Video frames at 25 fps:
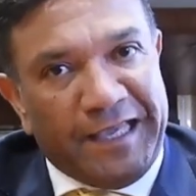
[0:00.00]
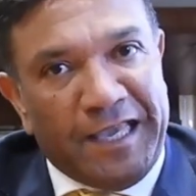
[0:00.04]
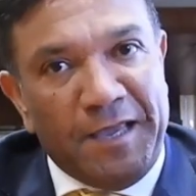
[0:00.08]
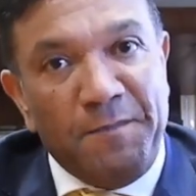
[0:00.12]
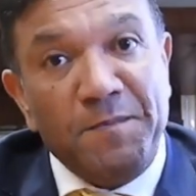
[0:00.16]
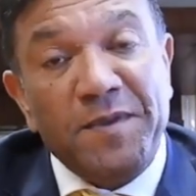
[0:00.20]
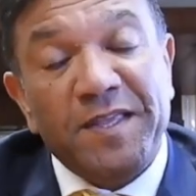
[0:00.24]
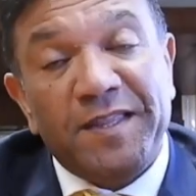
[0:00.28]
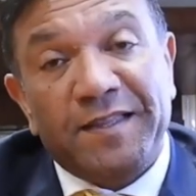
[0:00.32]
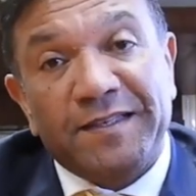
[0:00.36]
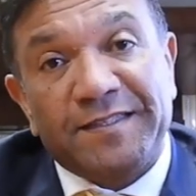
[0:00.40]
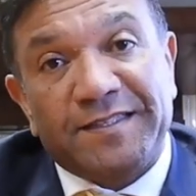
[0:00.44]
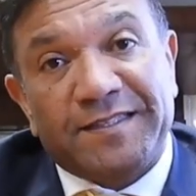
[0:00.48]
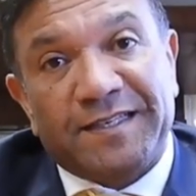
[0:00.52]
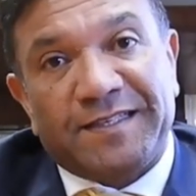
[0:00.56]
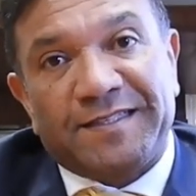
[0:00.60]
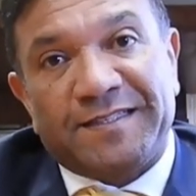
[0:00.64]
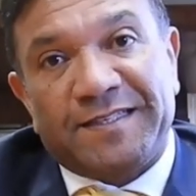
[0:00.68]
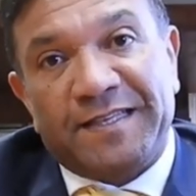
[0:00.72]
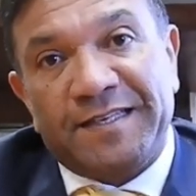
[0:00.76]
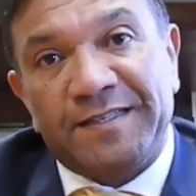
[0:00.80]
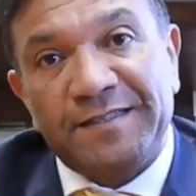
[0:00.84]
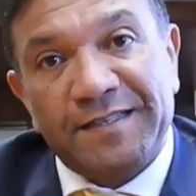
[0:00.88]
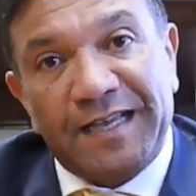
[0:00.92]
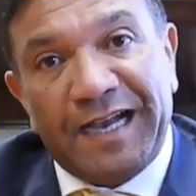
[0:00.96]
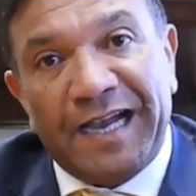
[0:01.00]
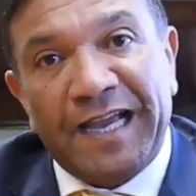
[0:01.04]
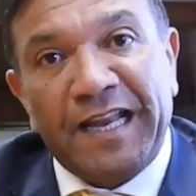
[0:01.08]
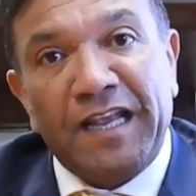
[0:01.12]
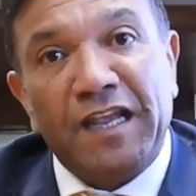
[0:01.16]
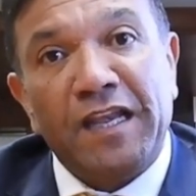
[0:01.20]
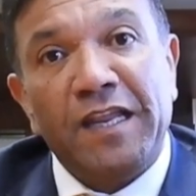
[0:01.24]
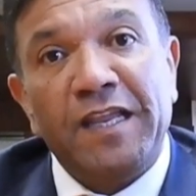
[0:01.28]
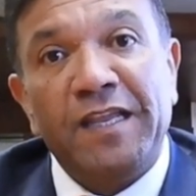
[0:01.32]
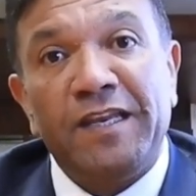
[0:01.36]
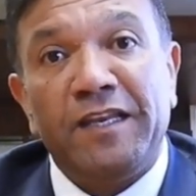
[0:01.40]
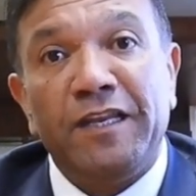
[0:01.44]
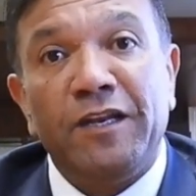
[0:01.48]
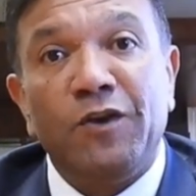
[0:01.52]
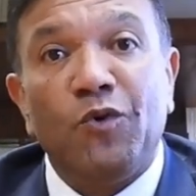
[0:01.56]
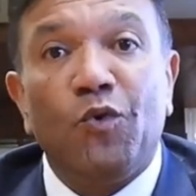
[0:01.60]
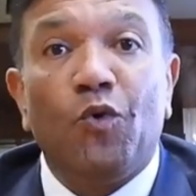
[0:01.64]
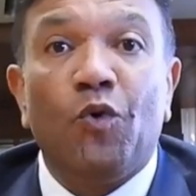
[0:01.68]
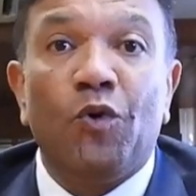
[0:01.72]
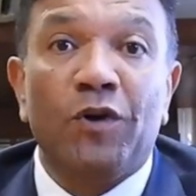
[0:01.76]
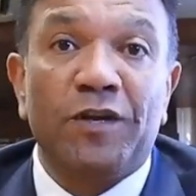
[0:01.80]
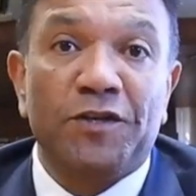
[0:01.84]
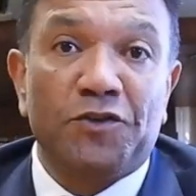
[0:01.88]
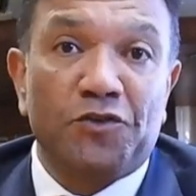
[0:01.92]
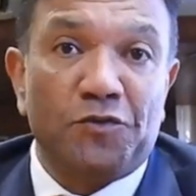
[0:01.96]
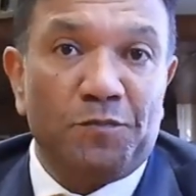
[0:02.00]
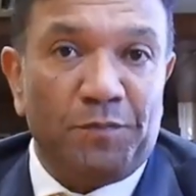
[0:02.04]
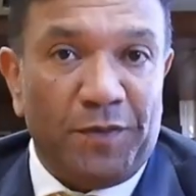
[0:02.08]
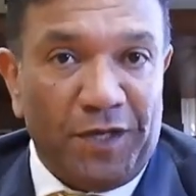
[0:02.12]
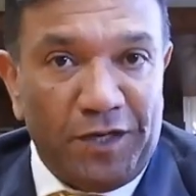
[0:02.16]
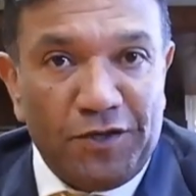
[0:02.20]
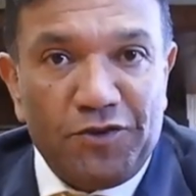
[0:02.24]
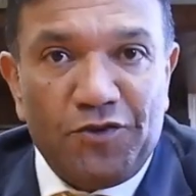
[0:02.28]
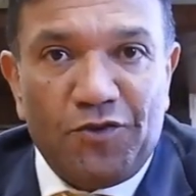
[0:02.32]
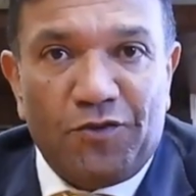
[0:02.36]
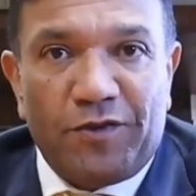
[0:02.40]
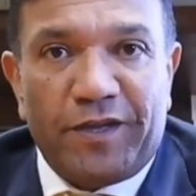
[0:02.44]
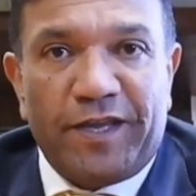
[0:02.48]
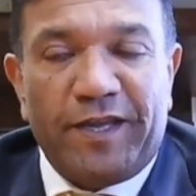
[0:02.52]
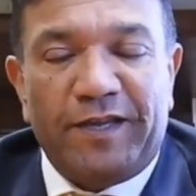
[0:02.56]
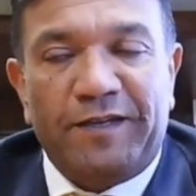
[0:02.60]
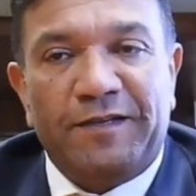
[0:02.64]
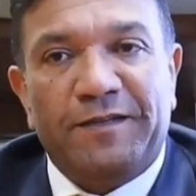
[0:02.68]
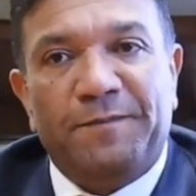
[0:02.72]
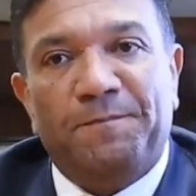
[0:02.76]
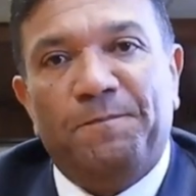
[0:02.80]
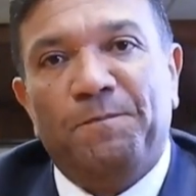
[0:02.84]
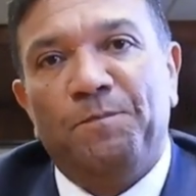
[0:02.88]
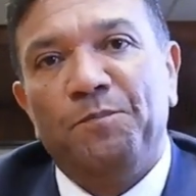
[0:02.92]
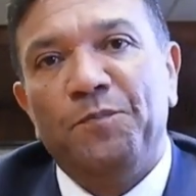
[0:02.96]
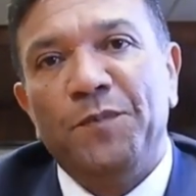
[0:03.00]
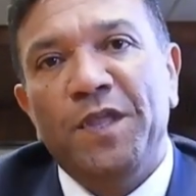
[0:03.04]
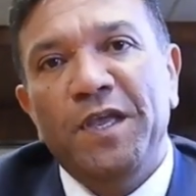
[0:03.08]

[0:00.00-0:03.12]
give me the success I need in order to build your kingdom.